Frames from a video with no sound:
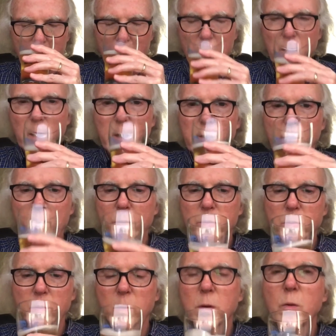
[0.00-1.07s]
light
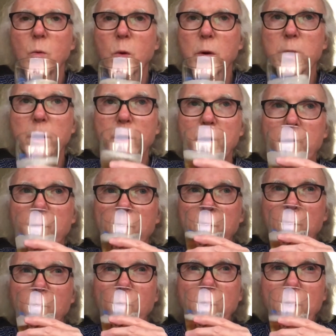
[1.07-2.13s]
workiness,
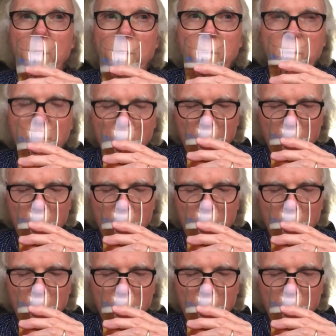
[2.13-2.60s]
some weeds.